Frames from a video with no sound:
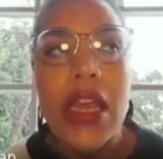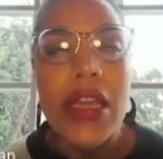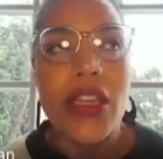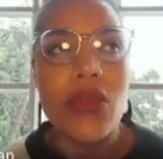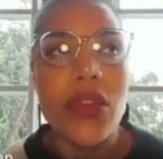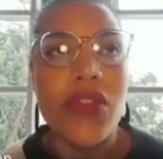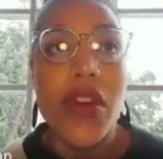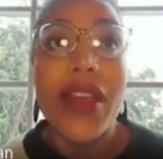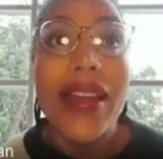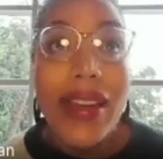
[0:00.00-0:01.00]
it was
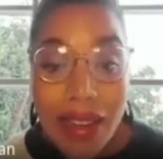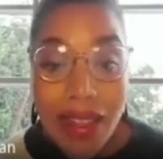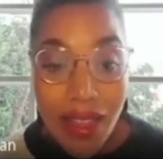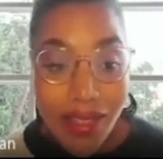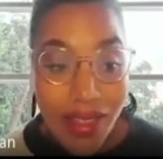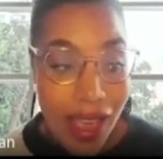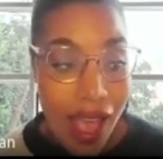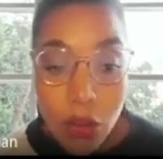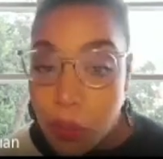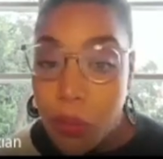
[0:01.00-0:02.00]
very clear that their
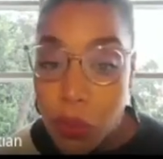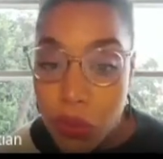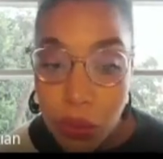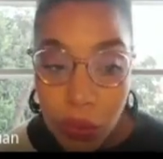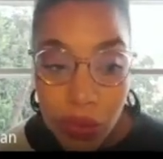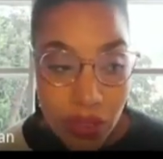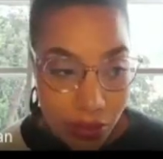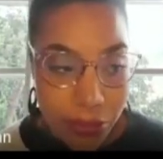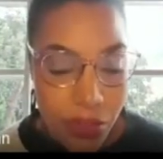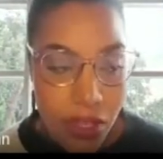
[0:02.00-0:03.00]
outputs were
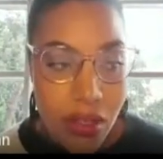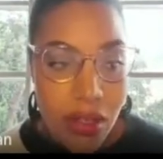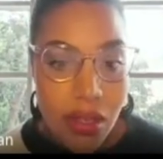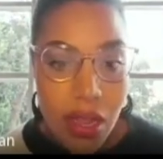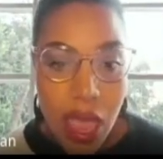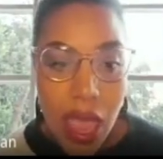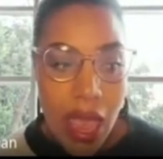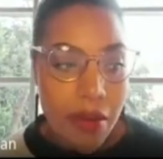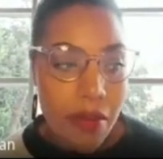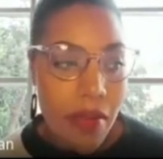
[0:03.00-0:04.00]
different.
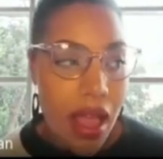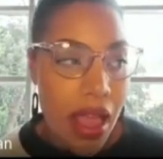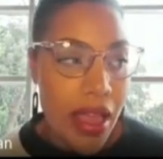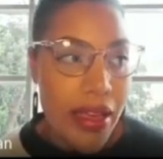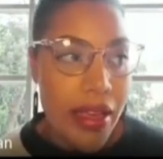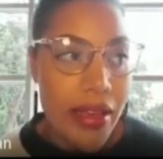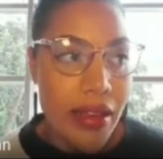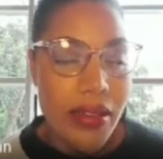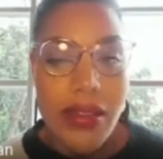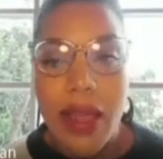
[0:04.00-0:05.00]
And my
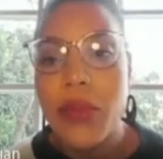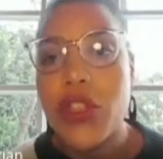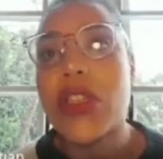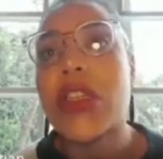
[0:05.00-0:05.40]
assumption